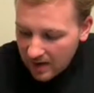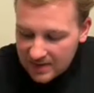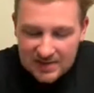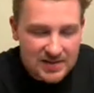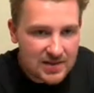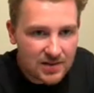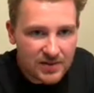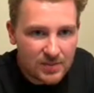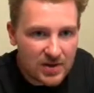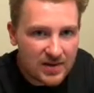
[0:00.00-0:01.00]
is this the
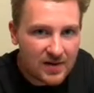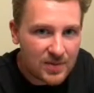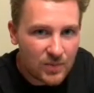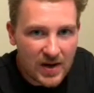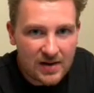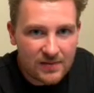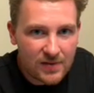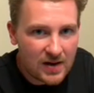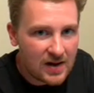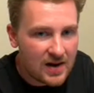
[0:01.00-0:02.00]
Libra that I've been waiting
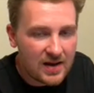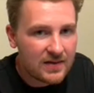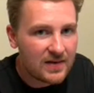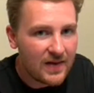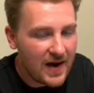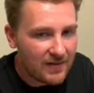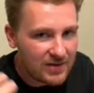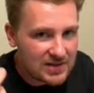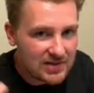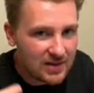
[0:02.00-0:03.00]
for?
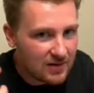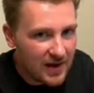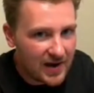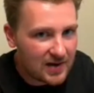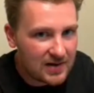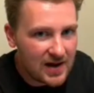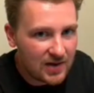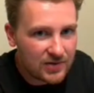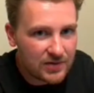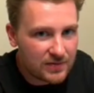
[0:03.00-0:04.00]
Obviously, they're not going to knock
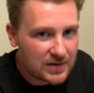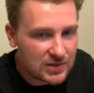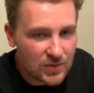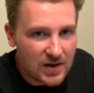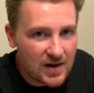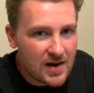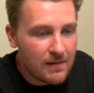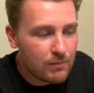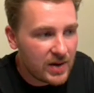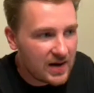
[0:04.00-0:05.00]
on your front door.
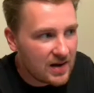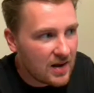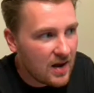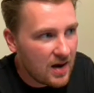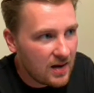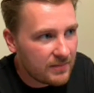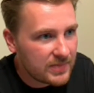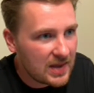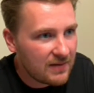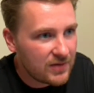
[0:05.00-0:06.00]
But
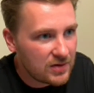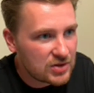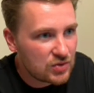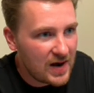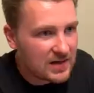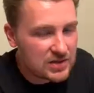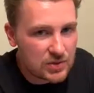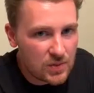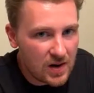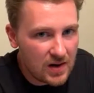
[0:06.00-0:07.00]
if you're trying
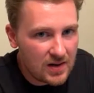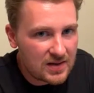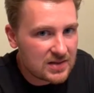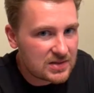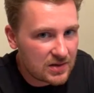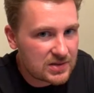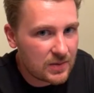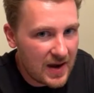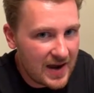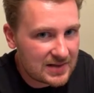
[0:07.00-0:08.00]
too hard, it's also
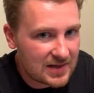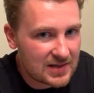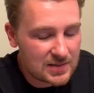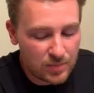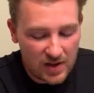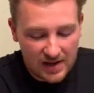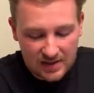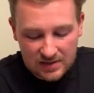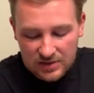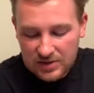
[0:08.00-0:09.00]
acting as a
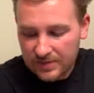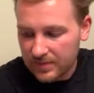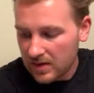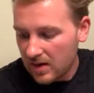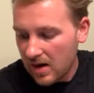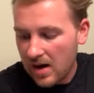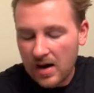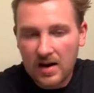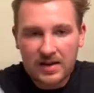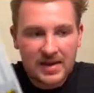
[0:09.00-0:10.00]
blockage.
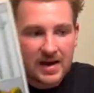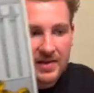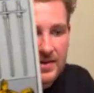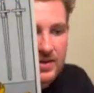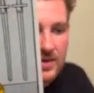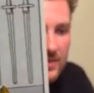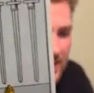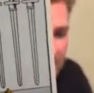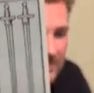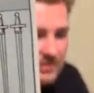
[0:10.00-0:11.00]
And then you
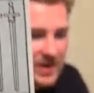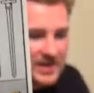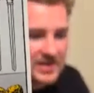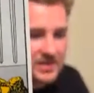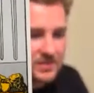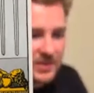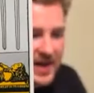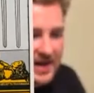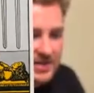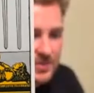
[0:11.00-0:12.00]
look, rest,
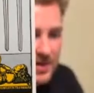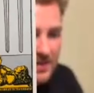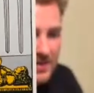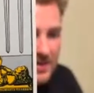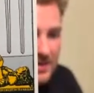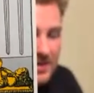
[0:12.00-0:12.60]
relax, recover,